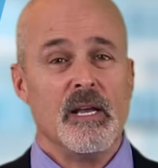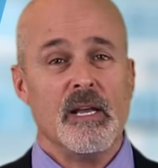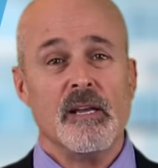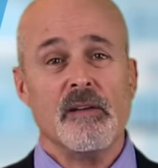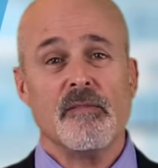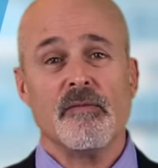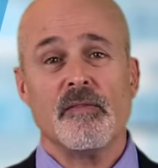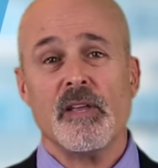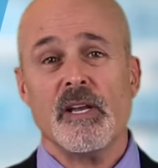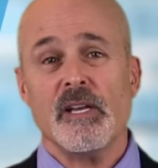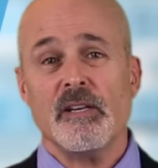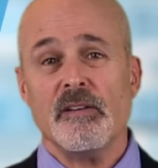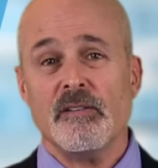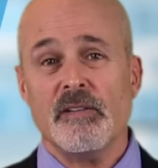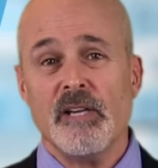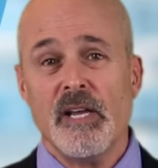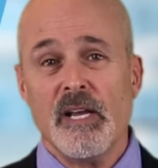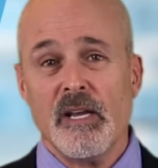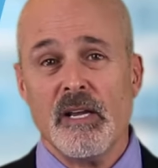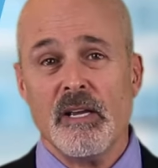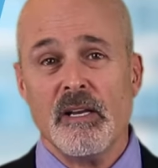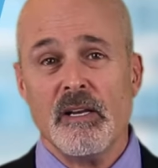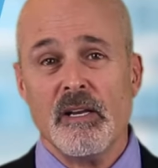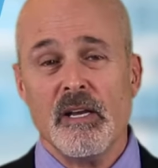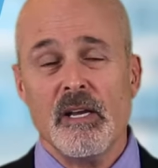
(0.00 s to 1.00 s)
If they
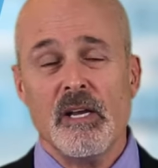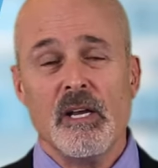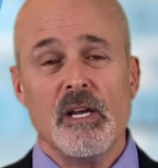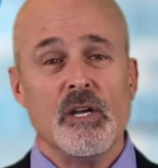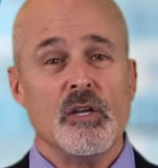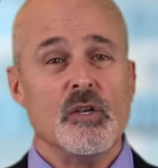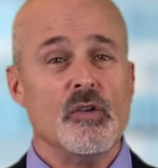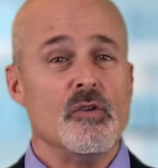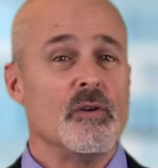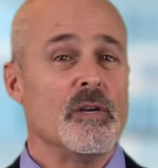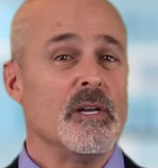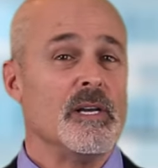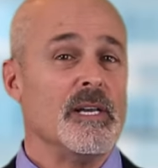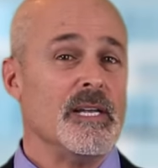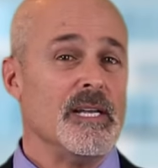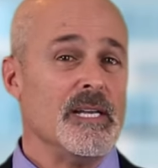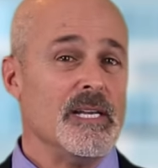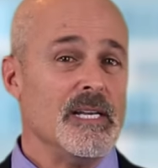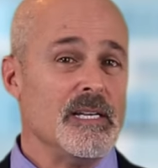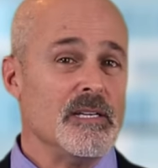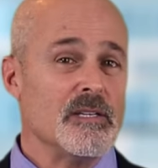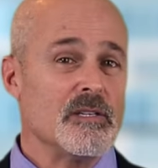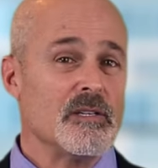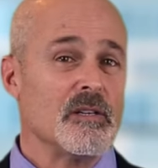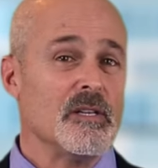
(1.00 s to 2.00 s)
did, you could
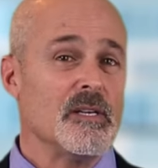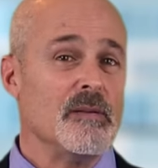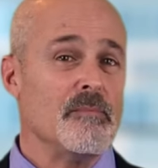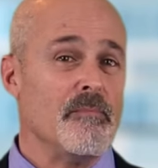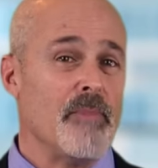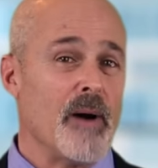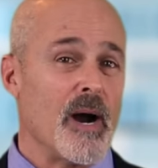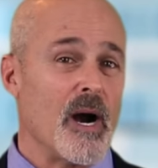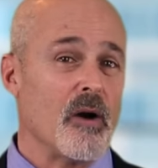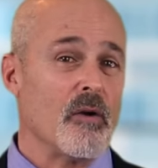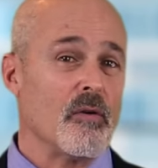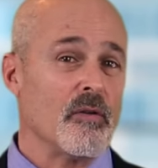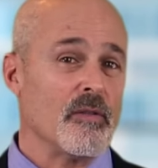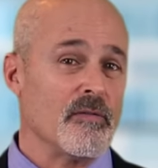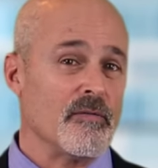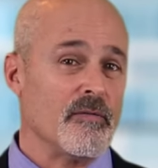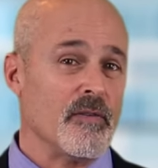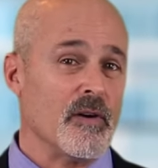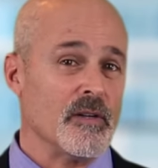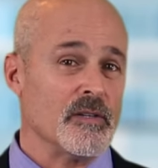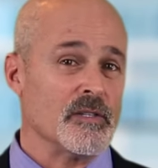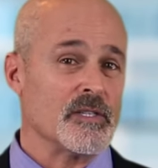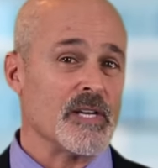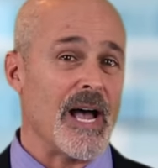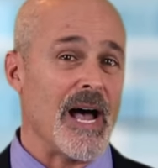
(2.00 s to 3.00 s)
easily borrow the
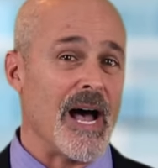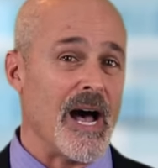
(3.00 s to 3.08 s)
funds